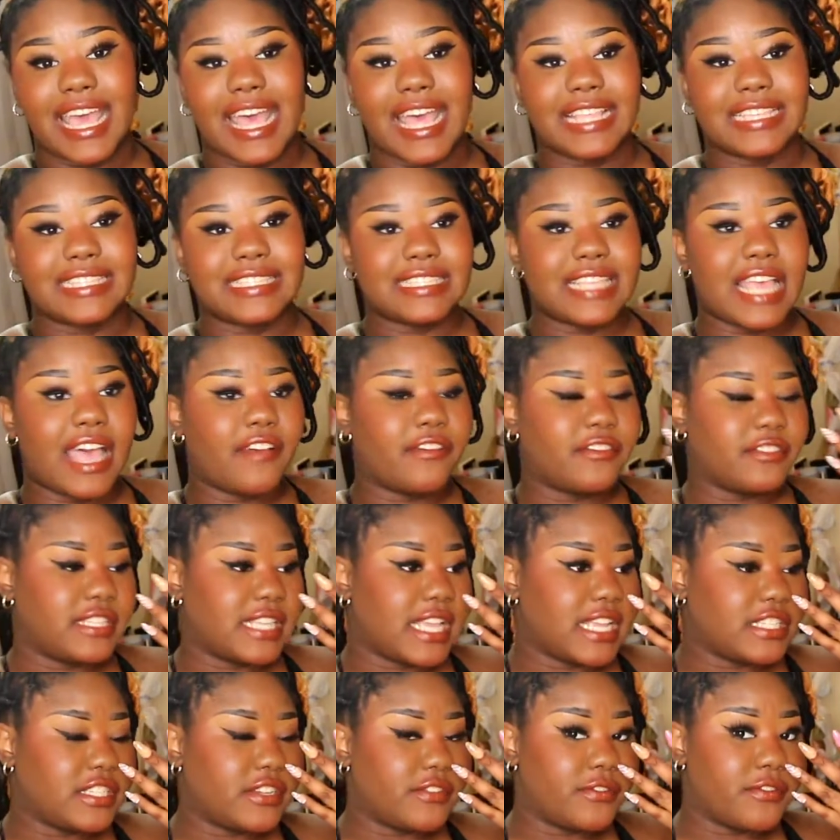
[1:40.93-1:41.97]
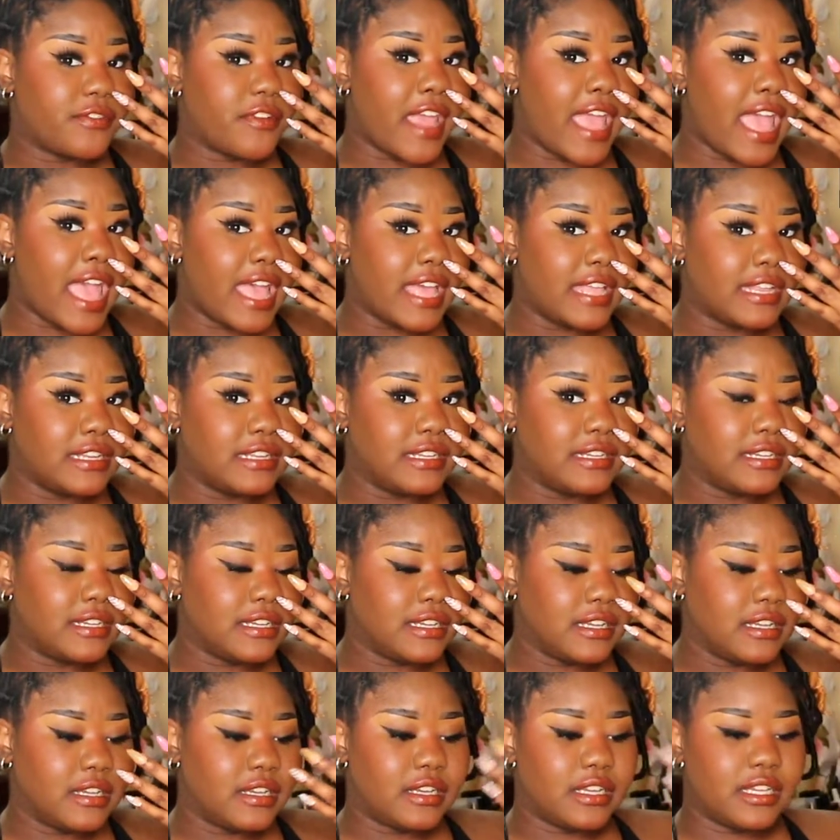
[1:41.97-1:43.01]
a soft touch of red.
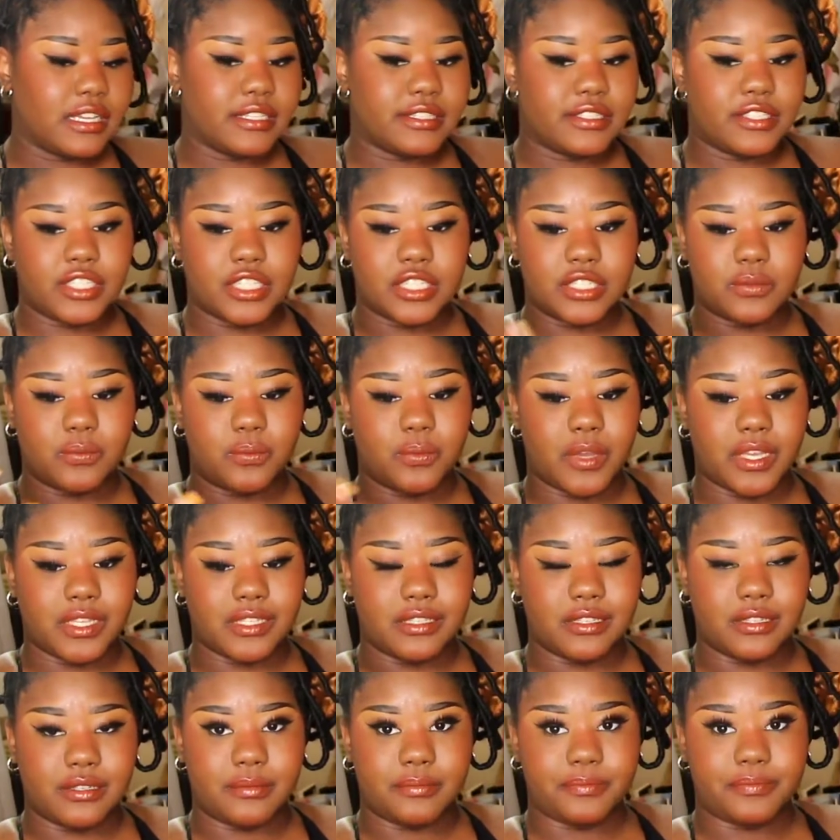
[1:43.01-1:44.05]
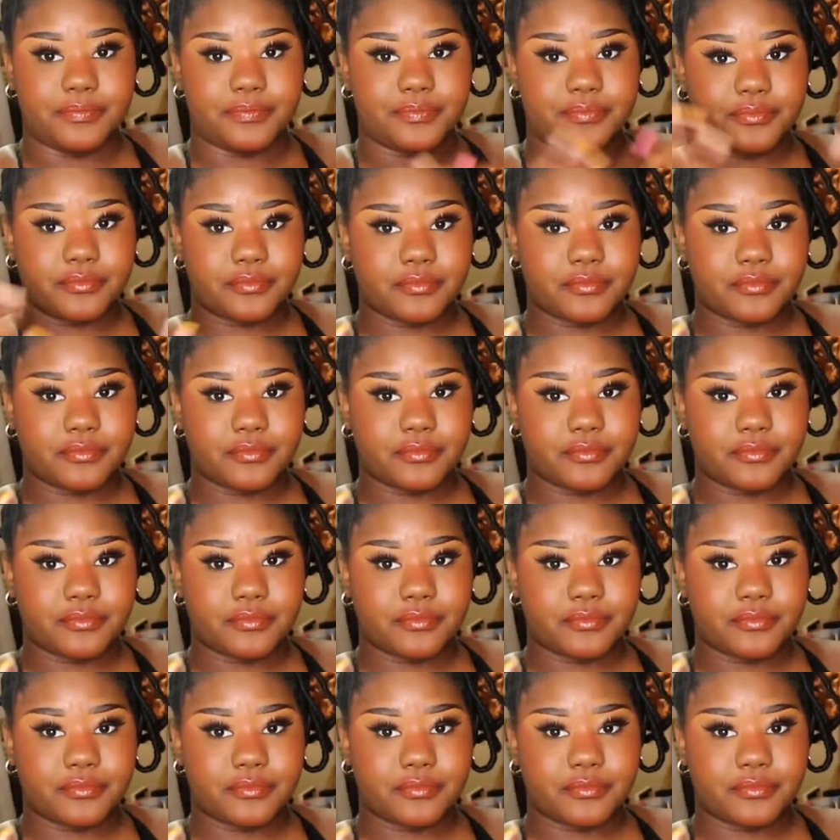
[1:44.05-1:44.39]
It just wasn't